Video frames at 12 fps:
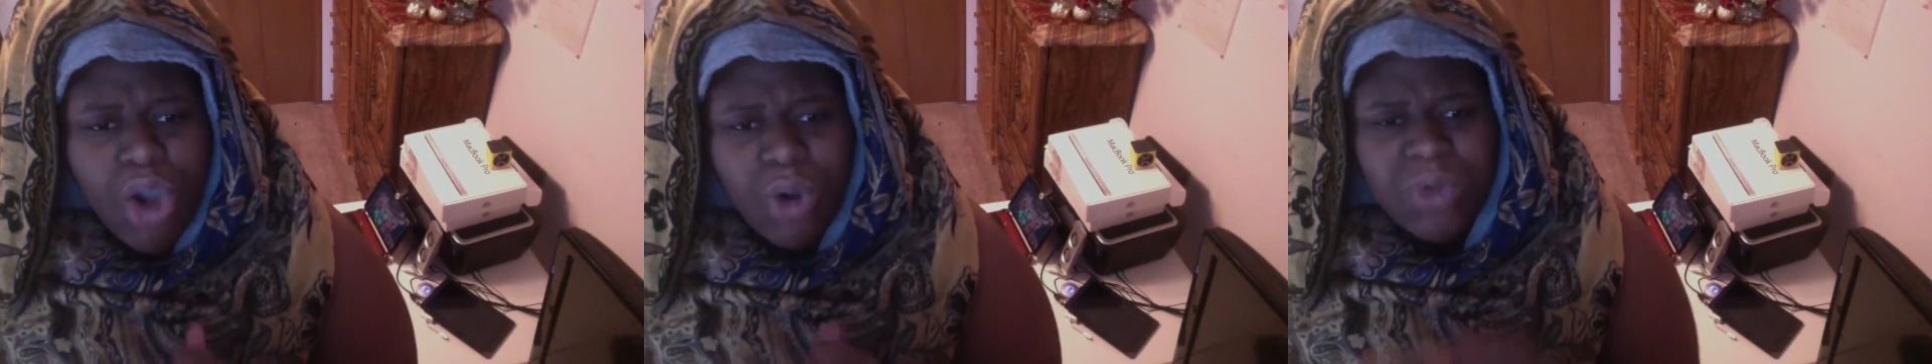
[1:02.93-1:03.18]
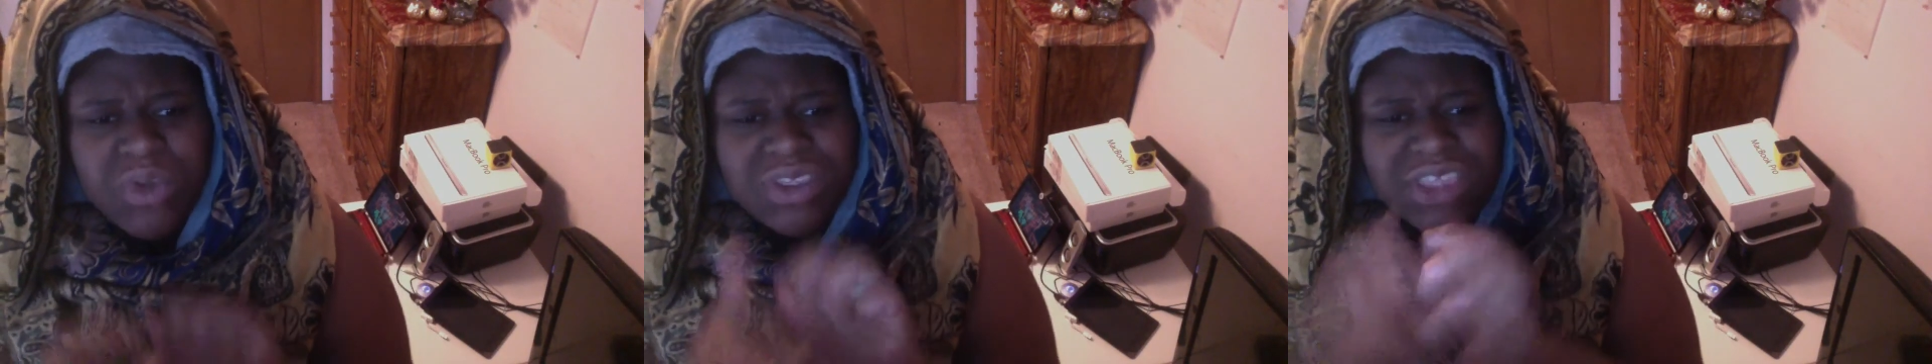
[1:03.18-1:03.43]
it
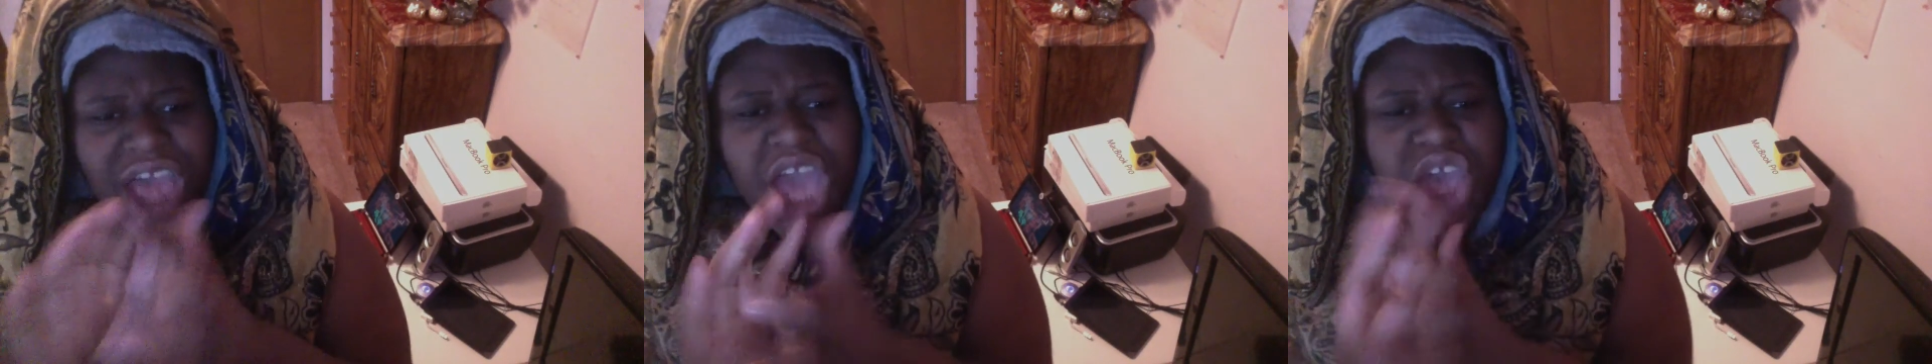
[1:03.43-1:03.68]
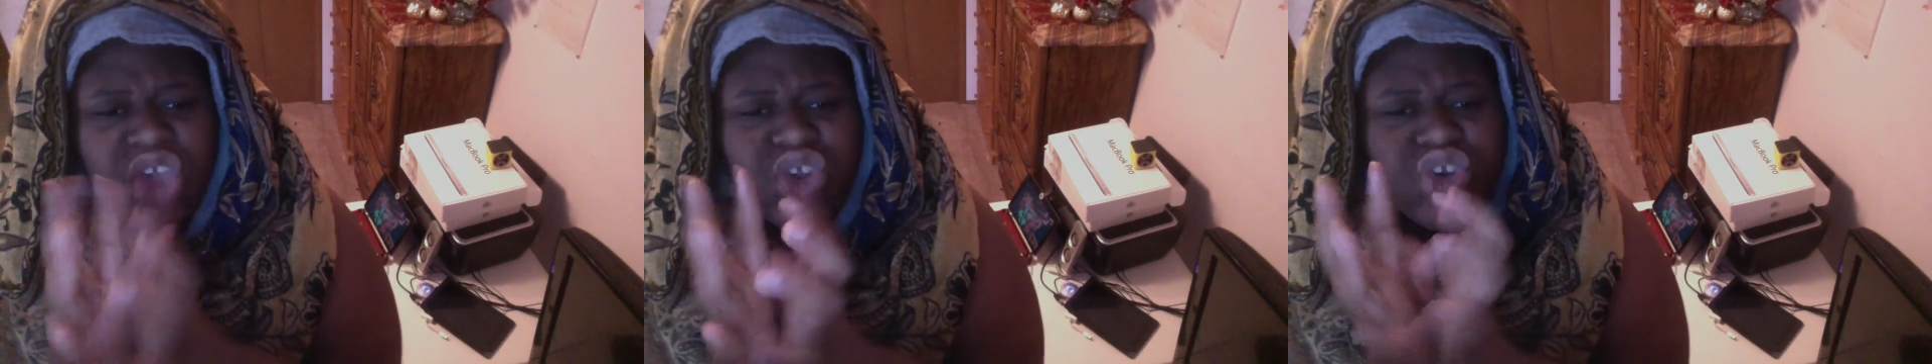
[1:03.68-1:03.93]
was
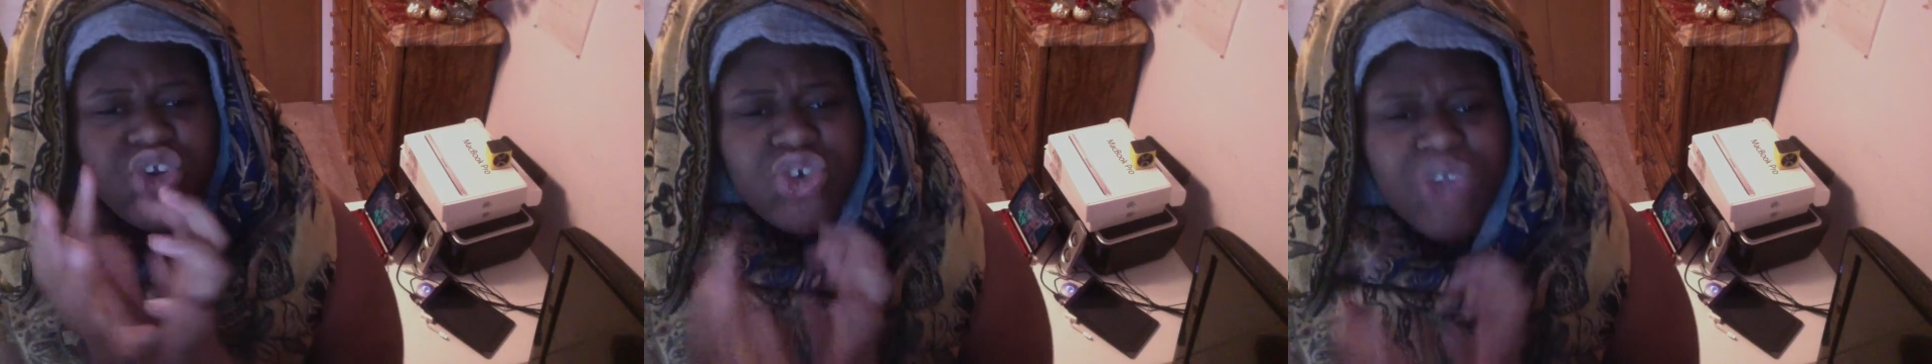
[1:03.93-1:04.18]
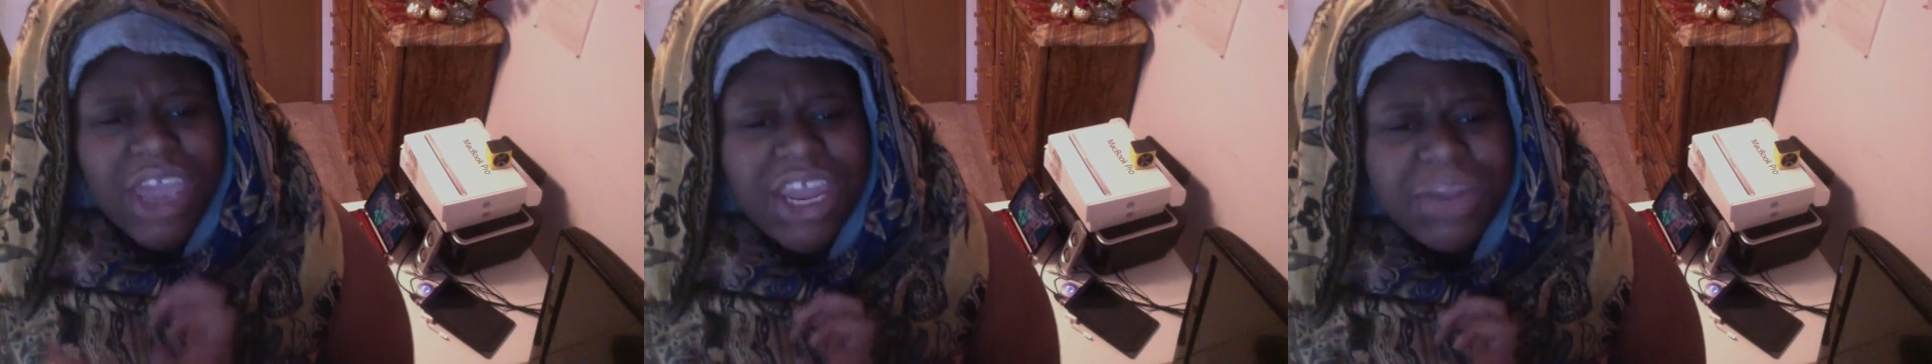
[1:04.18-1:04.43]

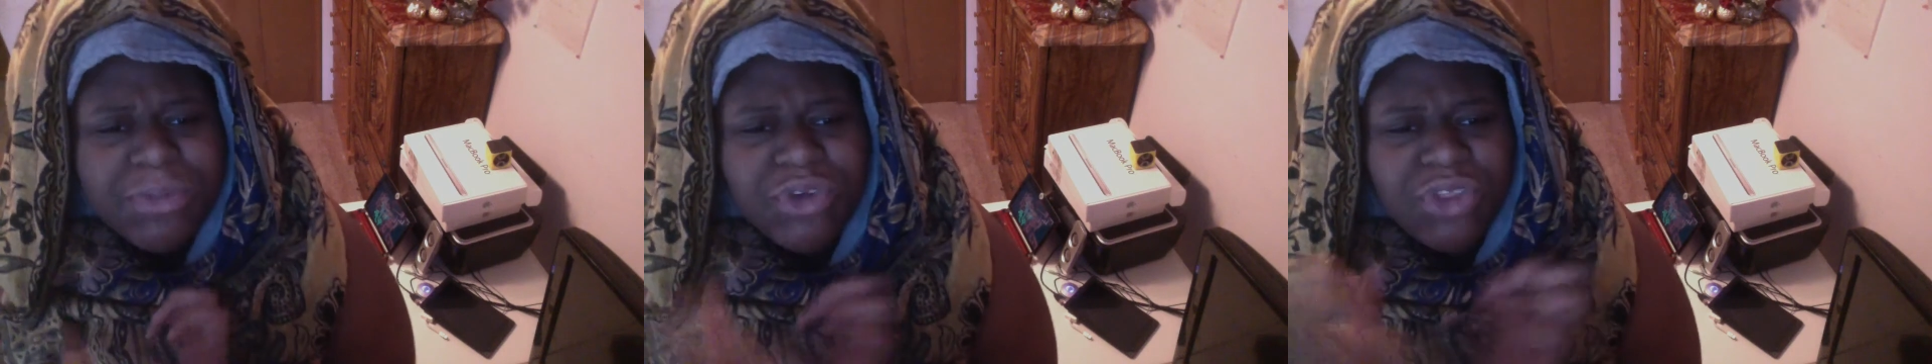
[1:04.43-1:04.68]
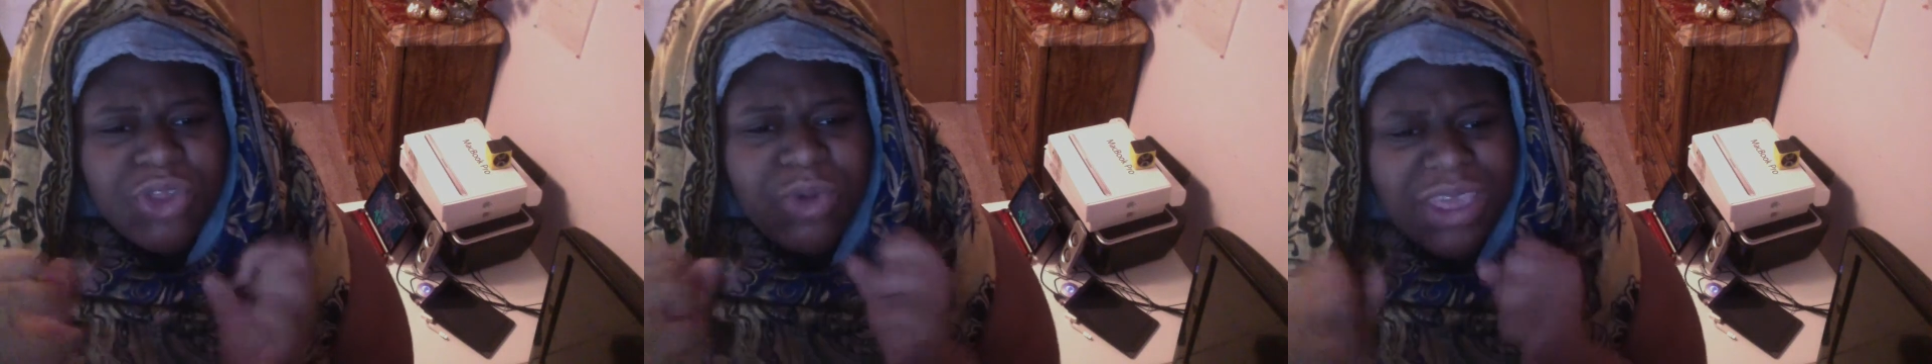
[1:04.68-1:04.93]
incredible
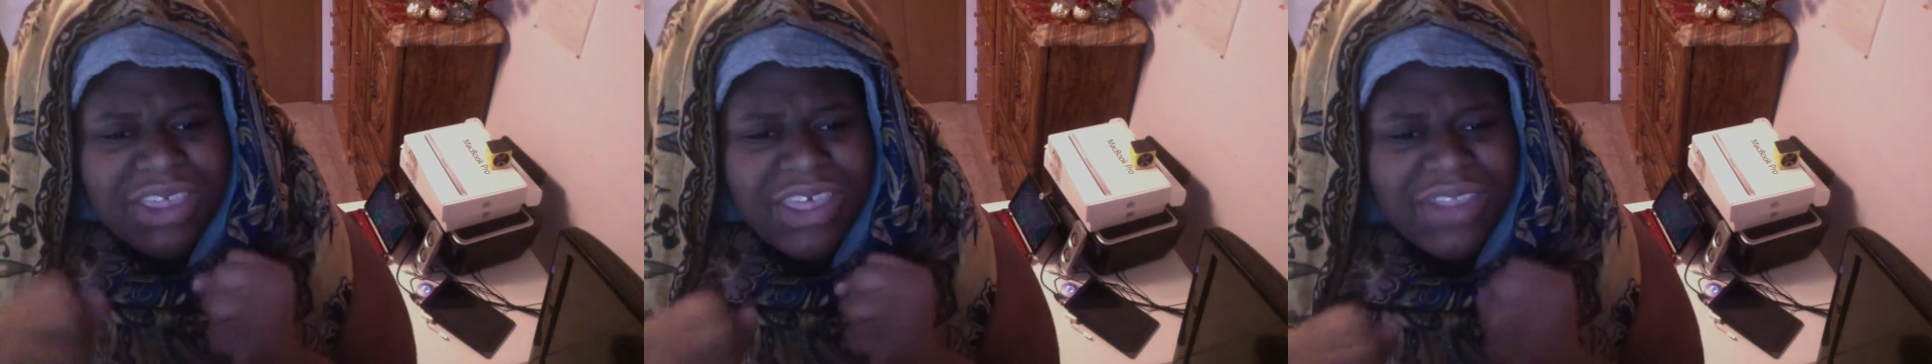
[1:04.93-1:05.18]
the way that